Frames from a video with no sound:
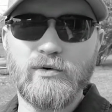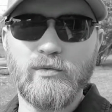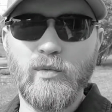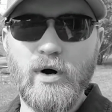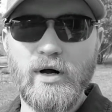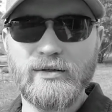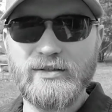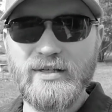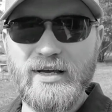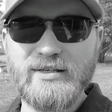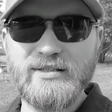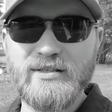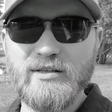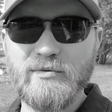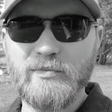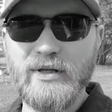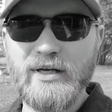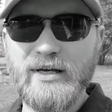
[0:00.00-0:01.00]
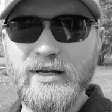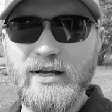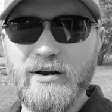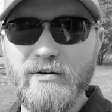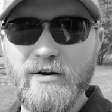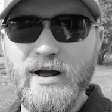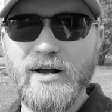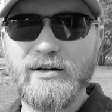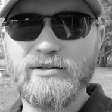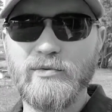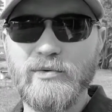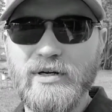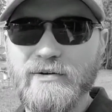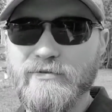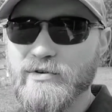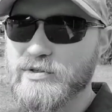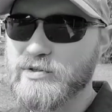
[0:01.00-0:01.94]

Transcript: while testing the blade it cracked or whatever.